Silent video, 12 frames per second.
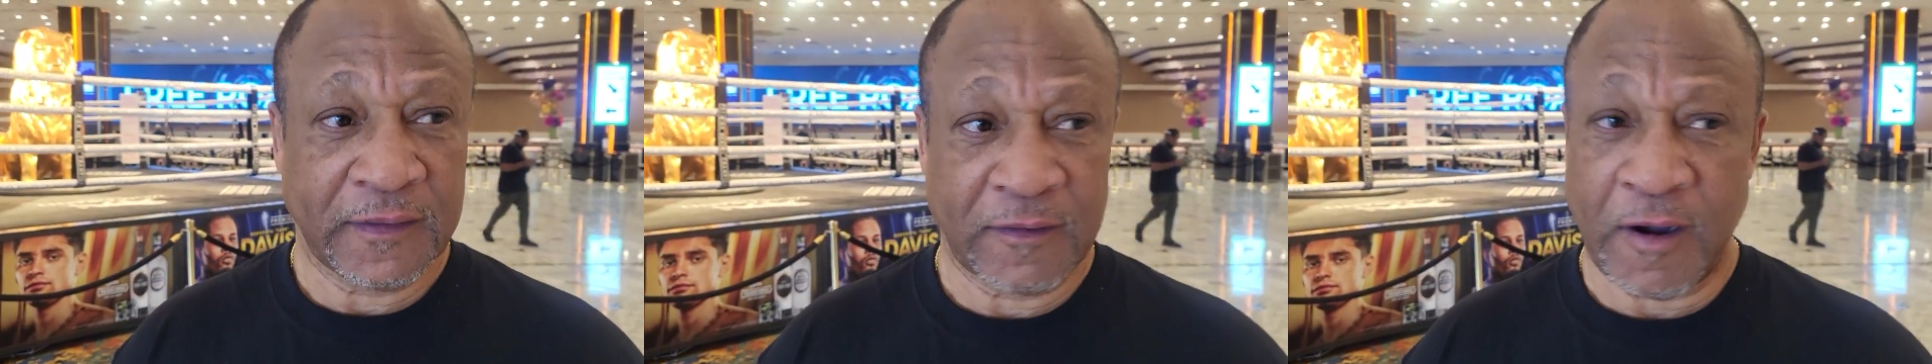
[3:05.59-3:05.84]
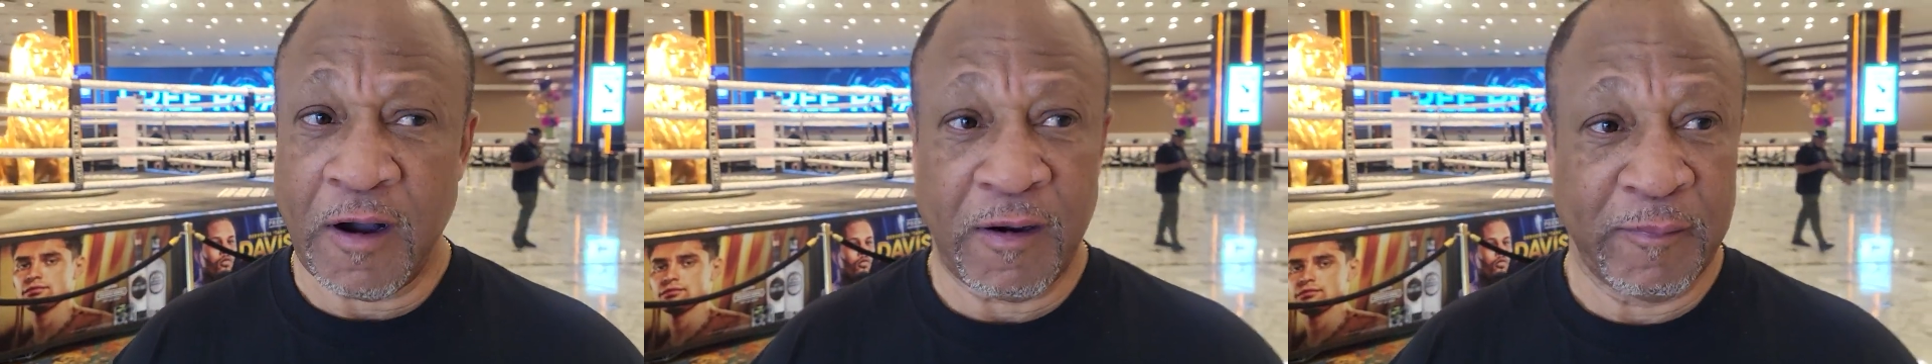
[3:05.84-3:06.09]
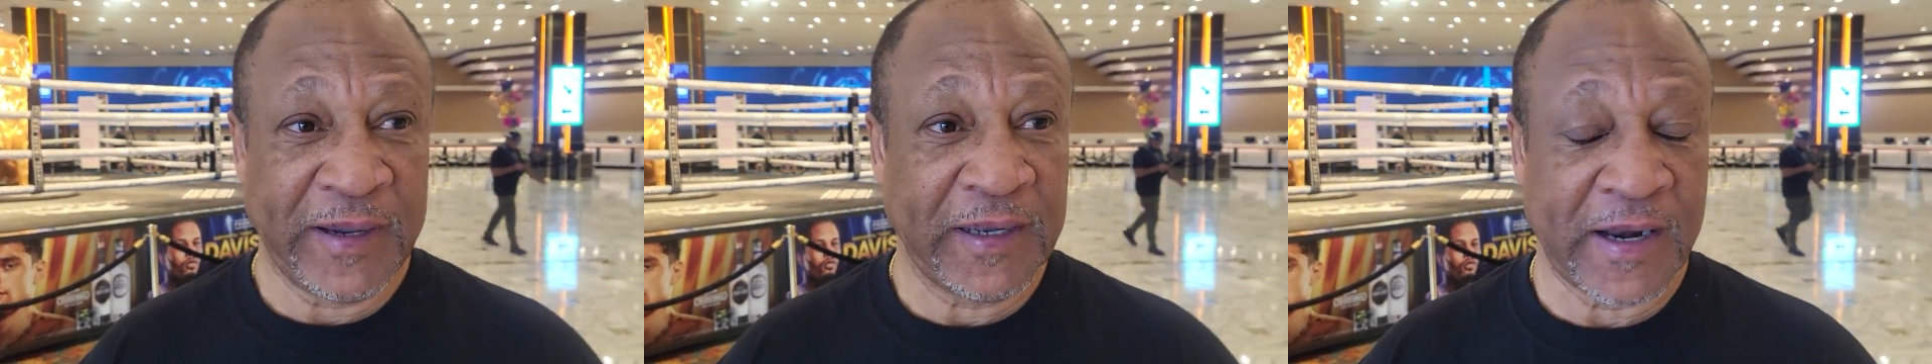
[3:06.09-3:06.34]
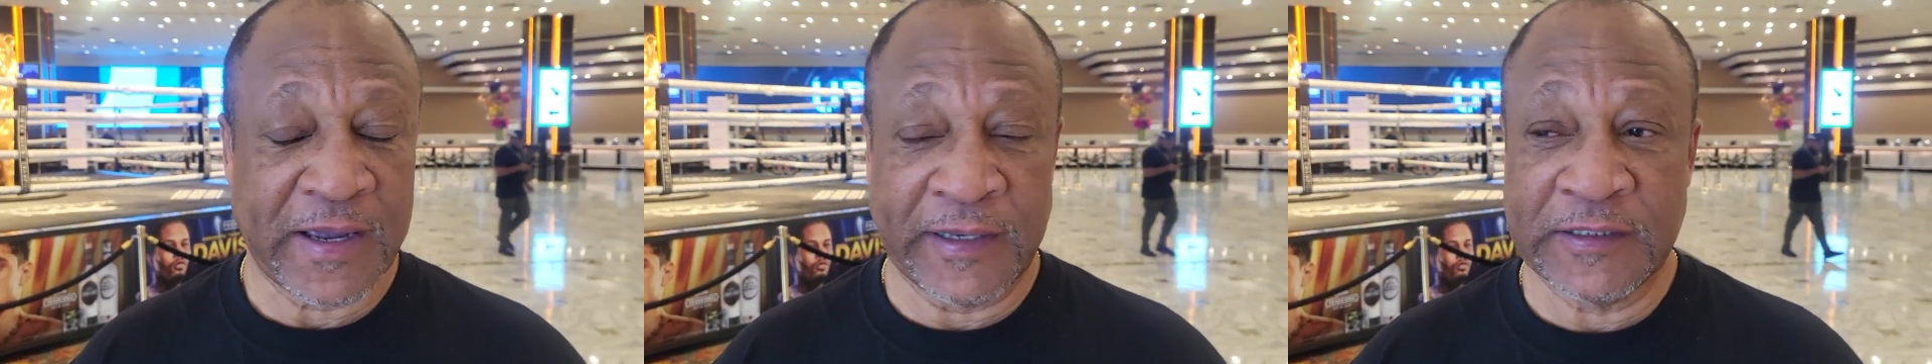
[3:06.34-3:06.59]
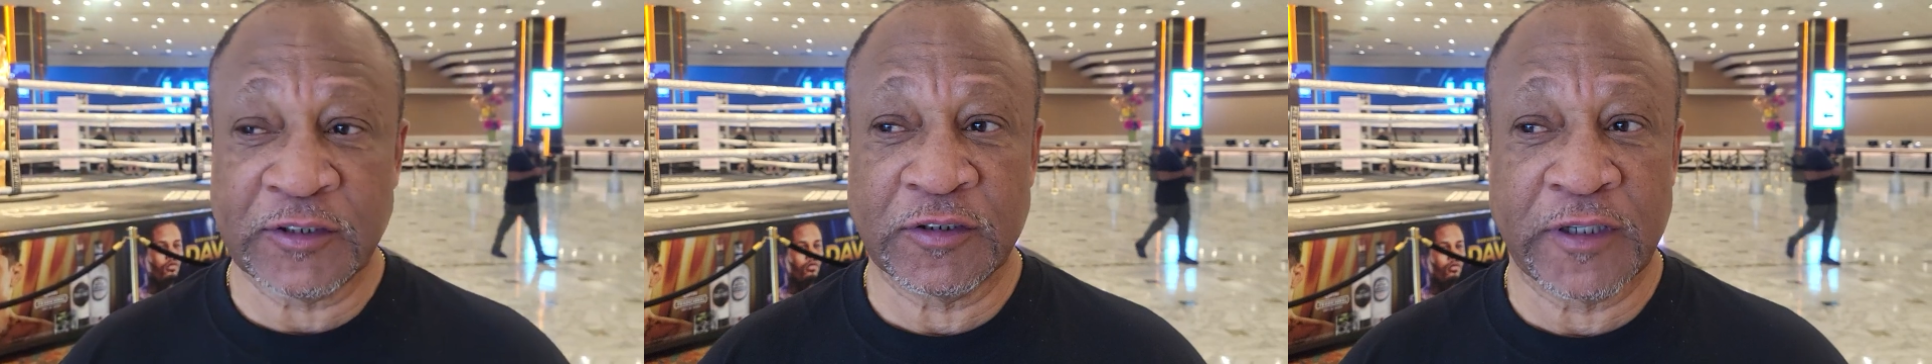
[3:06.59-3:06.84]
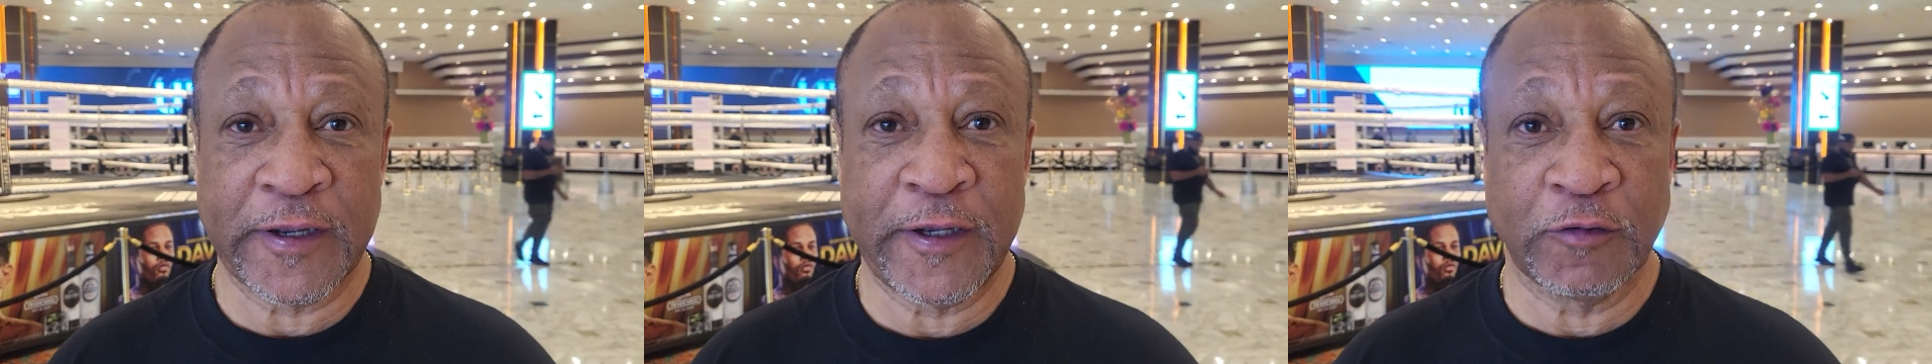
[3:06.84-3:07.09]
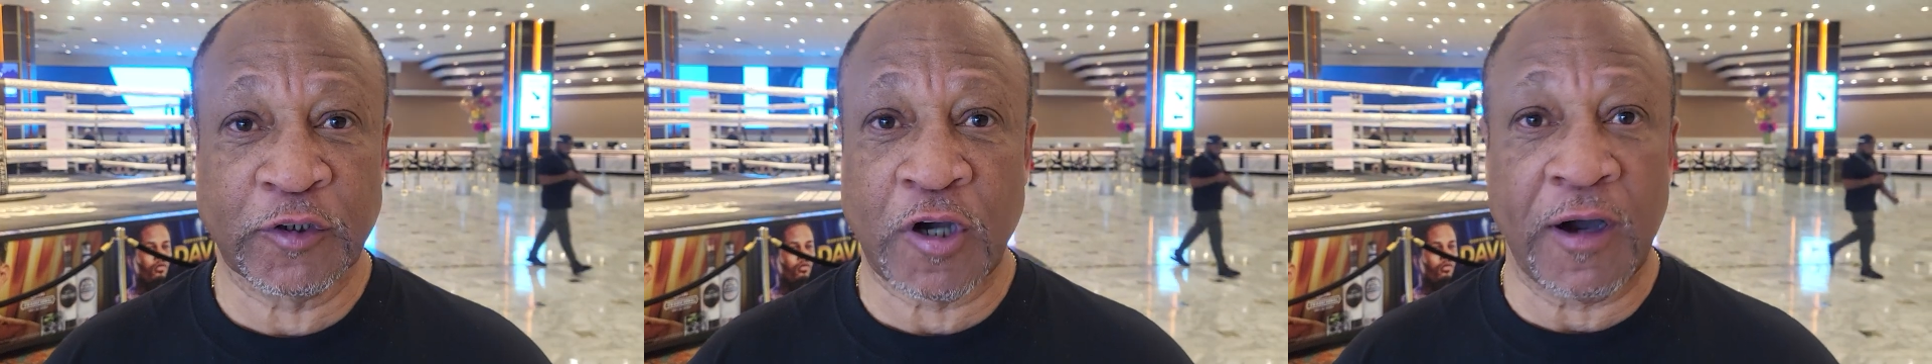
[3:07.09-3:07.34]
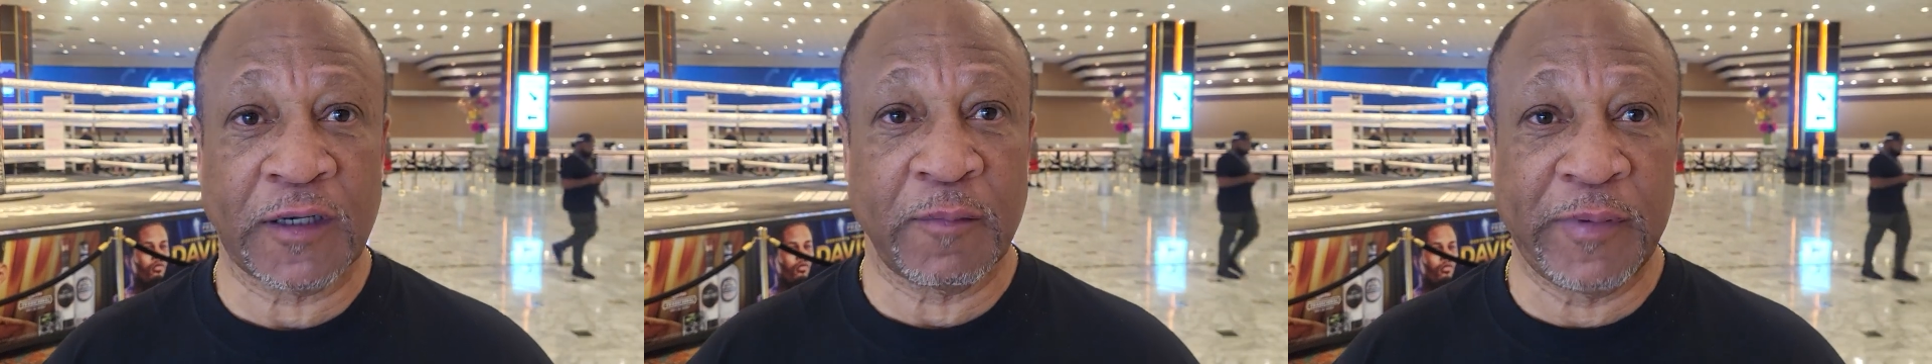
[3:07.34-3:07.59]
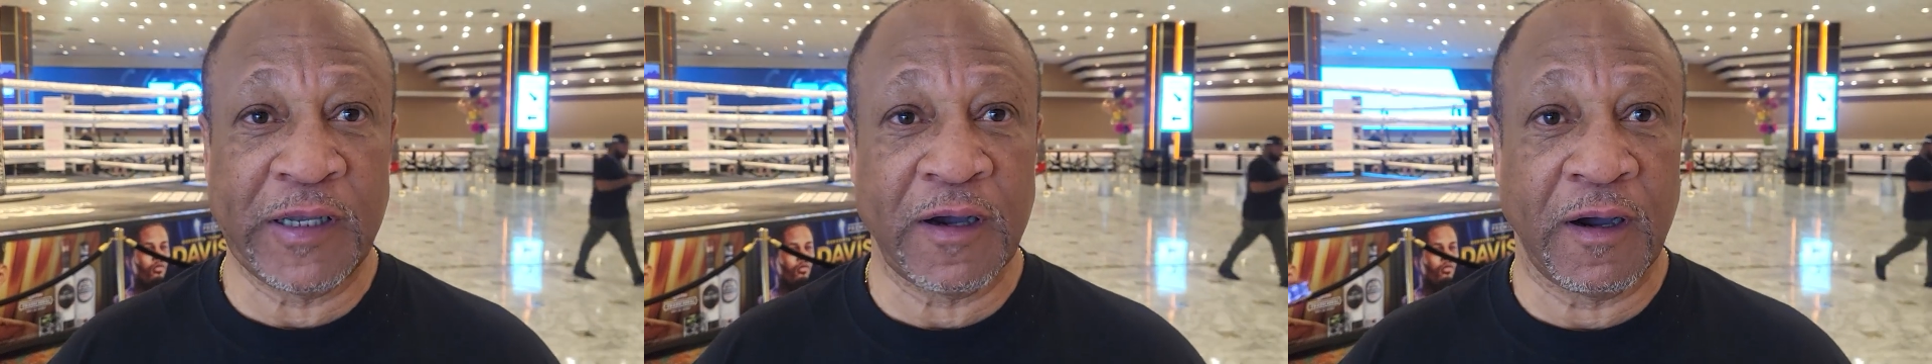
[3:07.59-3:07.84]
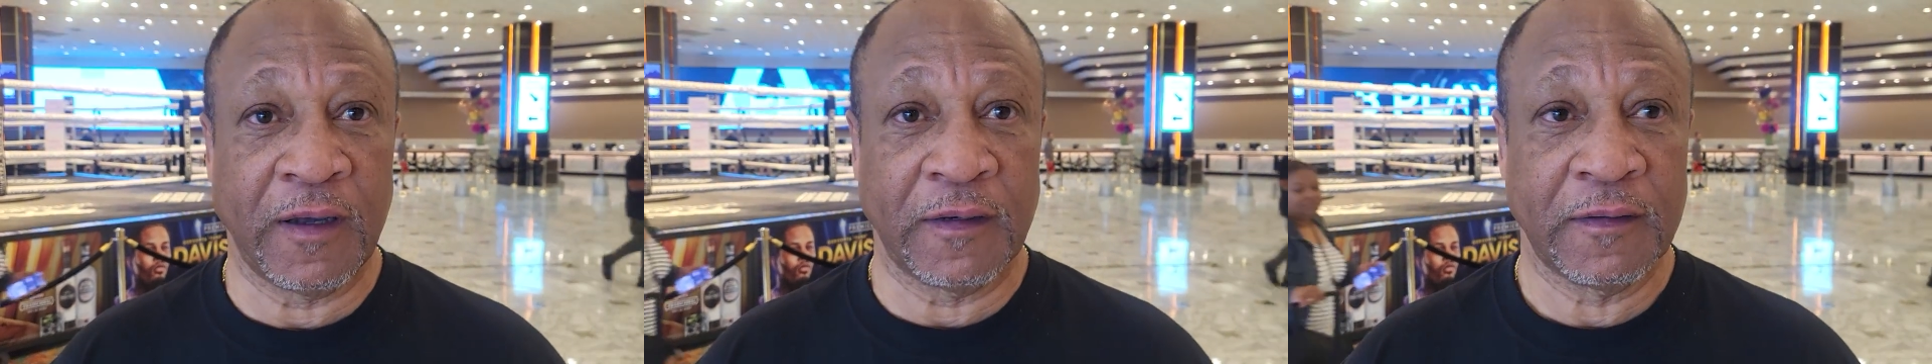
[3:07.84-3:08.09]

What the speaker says: Yeah. Oh, man, and this is a huge card to be on.